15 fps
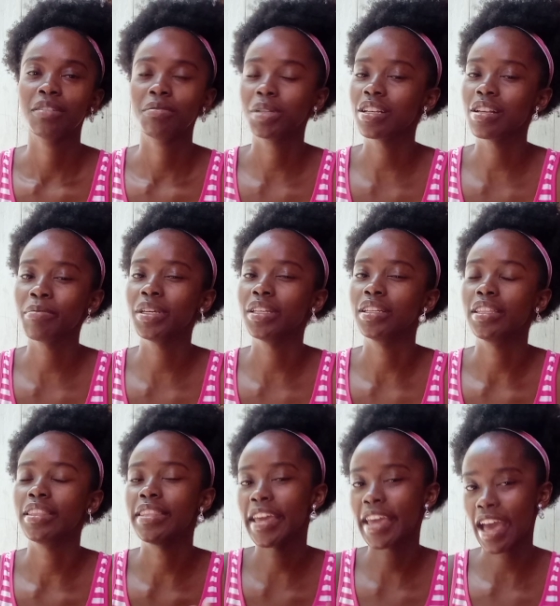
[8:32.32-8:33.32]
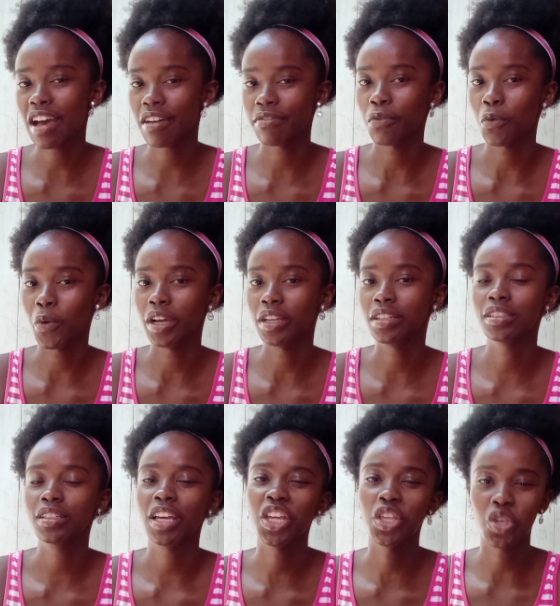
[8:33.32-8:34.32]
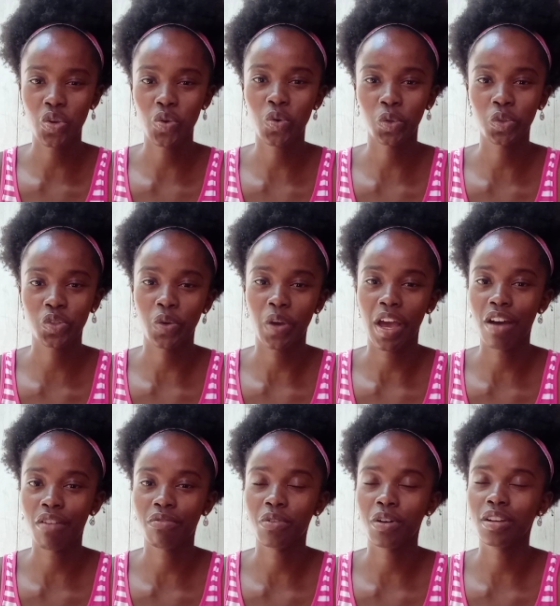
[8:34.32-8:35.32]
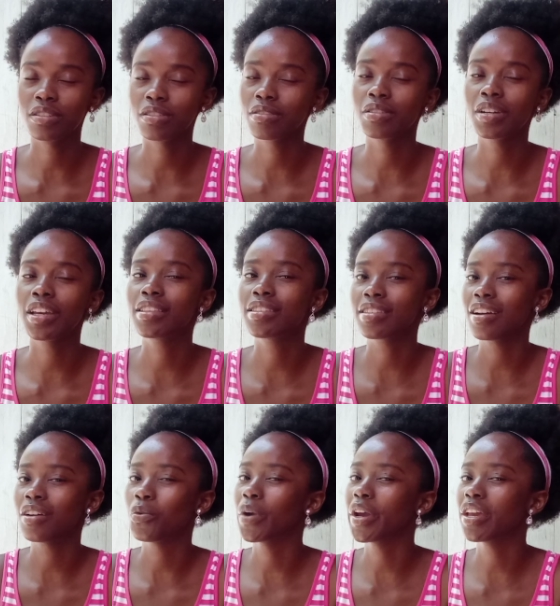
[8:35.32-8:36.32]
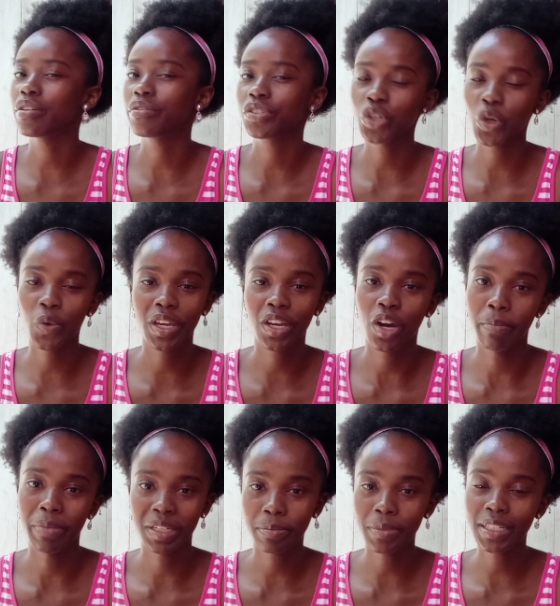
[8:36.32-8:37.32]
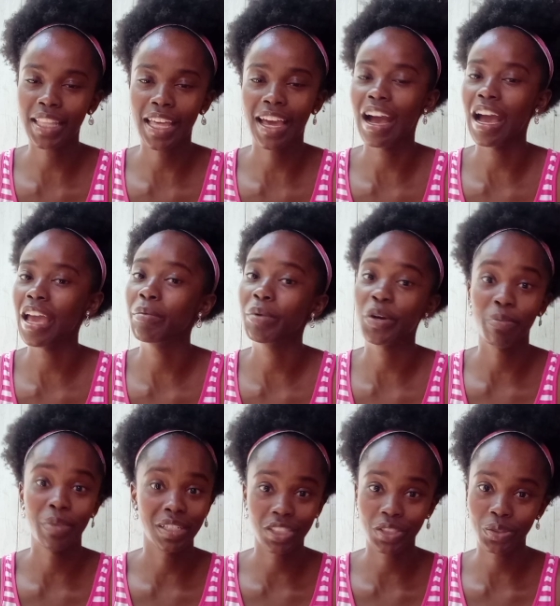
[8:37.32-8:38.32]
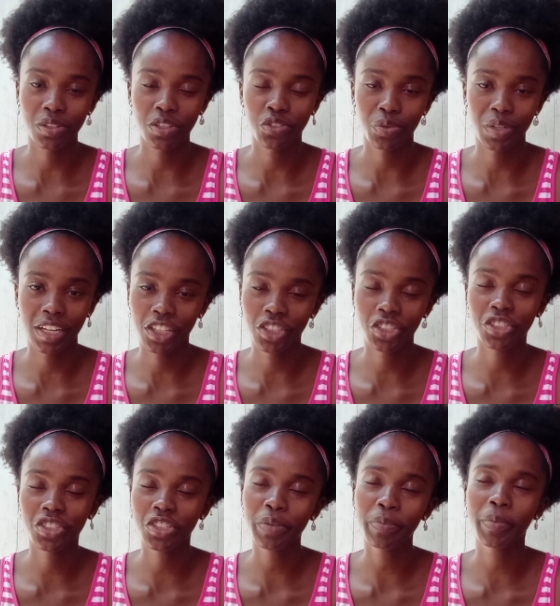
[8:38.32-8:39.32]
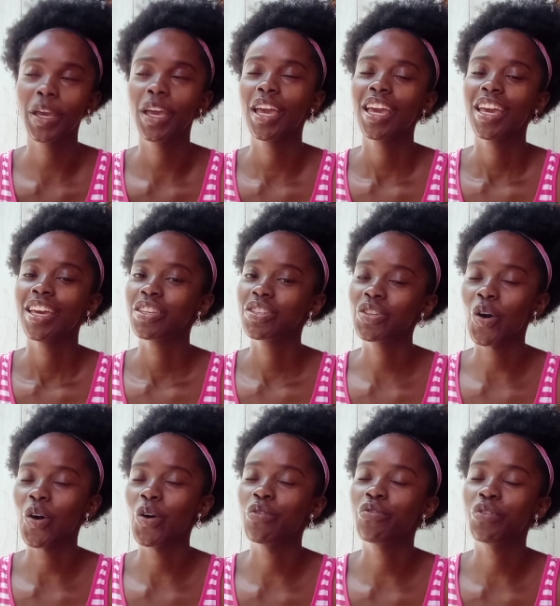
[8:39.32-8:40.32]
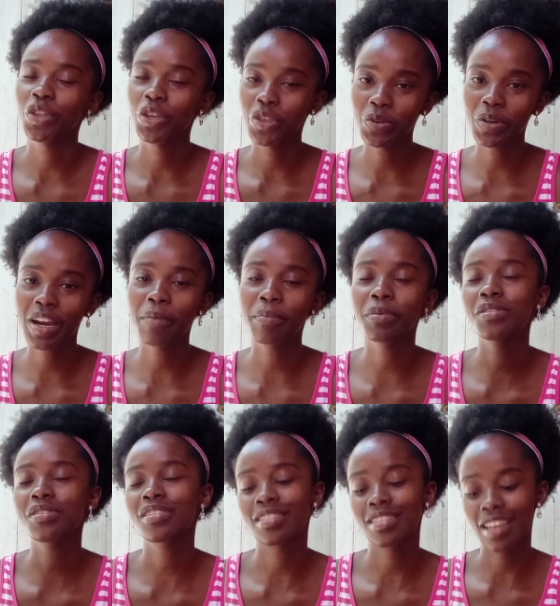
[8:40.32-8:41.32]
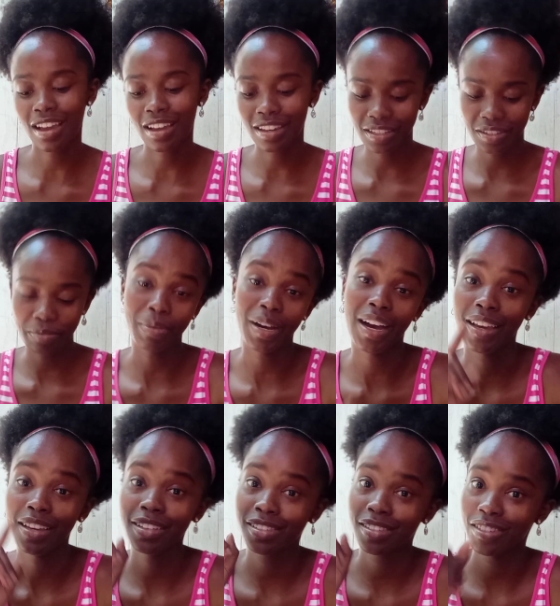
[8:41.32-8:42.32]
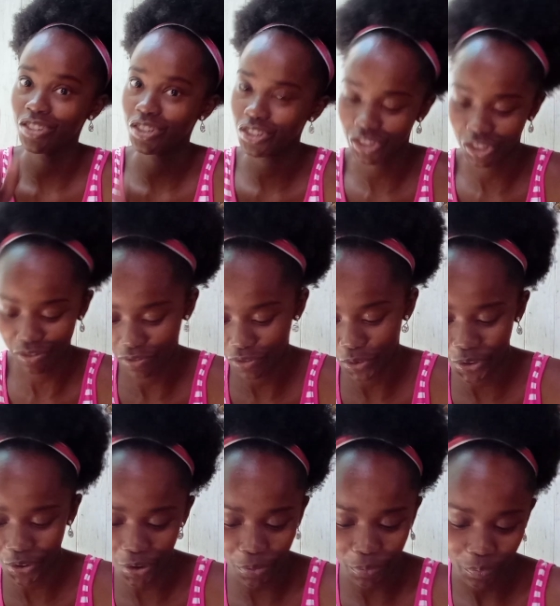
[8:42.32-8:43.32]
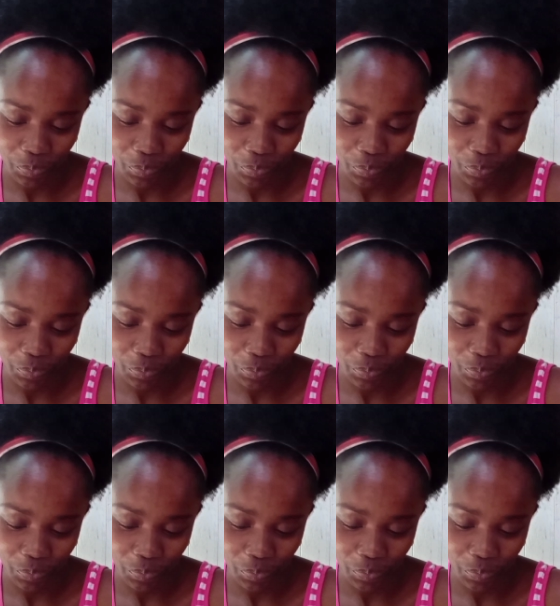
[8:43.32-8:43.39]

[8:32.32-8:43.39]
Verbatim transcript: because I mean, they have one and you also have one, so it's a way of showing commitment that I am committed to this relationship. So for the new couples, that is my suggestion for y'all.